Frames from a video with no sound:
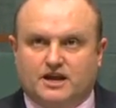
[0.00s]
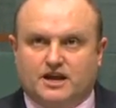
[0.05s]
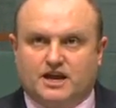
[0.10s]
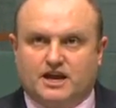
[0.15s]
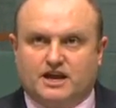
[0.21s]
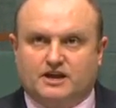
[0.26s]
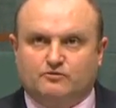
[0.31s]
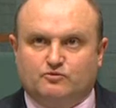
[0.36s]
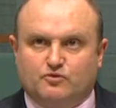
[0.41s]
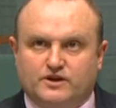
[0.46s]

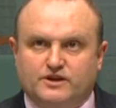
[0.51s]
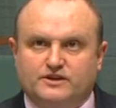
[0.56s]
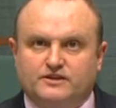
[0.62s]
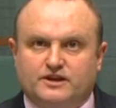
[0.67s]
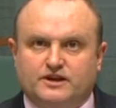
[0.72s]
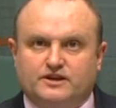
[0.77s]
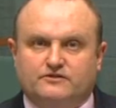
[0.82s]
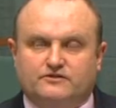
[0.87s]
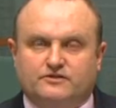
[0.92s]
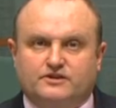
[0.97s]
and we
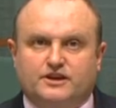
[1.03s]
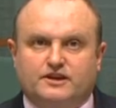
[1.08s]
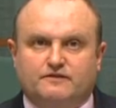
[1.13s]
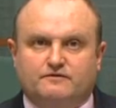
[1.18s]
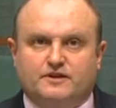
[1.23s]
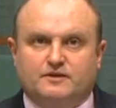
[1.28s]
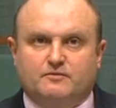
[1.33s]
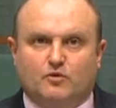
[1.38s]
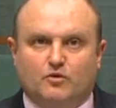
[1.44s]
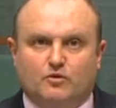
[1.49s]
need to
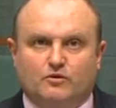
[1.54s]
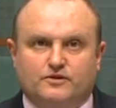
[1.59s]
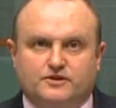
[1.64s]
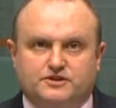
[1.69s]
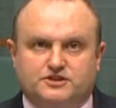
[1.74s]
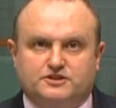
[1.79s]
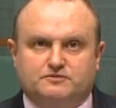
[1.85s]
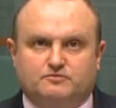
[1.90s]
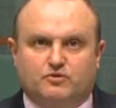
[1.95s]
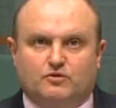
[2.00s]
give them all the
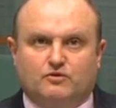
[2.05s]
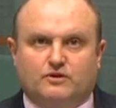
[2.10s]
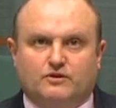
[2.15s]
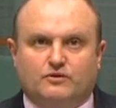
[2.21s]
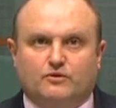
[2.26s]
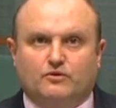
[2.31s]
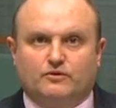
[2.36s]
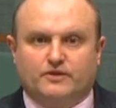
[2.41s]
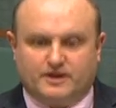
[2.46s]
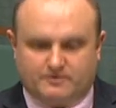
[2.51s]
support and
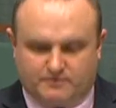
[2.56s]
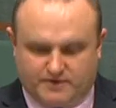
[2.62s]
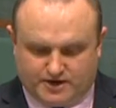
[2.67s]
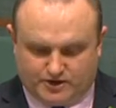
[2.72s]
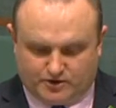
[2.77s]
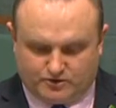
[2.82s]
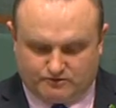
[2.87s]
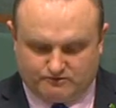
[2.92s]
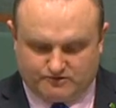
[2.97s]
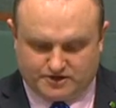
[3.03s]
all their
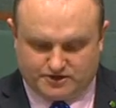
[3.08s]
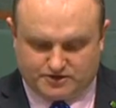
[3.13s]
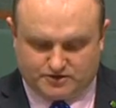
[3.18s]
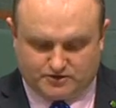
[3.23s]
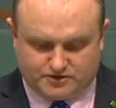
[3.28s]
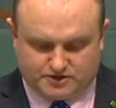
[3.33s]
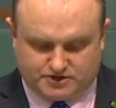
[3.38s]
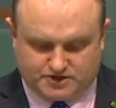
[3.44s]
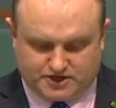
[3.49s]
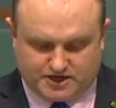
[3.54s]
medical
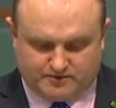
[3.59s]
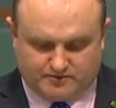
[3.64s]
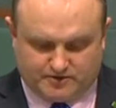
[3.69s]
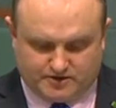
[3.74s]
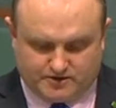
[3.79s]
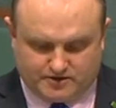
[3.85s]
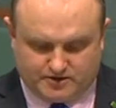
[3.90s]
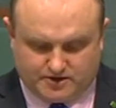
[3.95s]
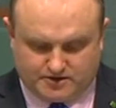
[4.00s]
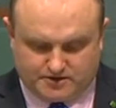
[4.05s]
research team
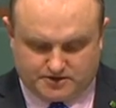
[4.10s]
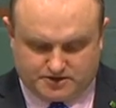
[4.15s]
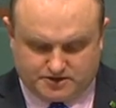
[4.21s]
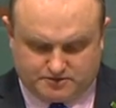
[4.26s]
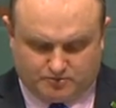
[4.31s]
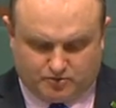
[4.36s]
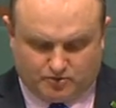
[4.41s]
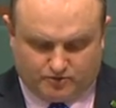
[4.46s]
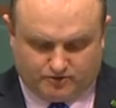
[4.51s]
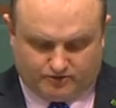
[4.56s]
the
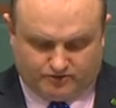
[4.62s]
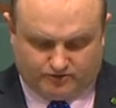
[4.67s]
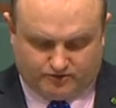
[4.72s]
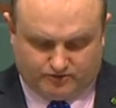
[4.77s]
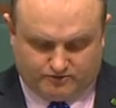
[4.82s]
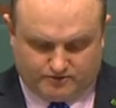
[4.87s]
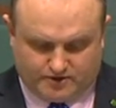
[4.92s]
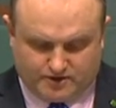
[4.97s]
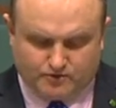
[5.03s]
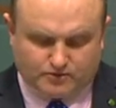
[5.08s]
support
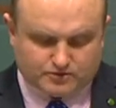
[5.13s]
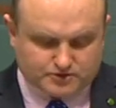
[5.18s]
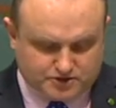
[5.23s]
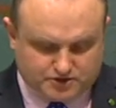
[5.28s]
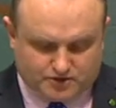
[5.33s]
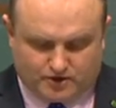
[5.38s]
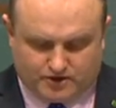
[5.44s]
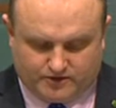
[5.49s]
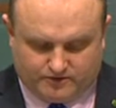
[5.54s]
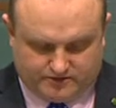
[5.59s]
too, and all
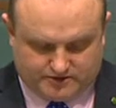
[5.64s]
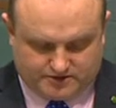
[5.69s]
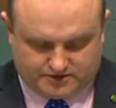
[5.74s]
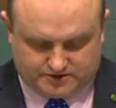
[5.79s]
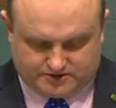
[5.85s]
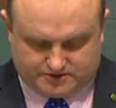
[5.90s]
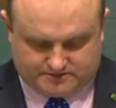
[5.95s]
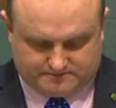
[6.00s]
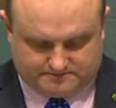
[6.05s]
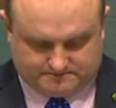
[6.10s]

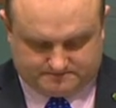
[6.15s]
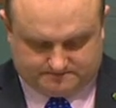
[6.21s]
scientists.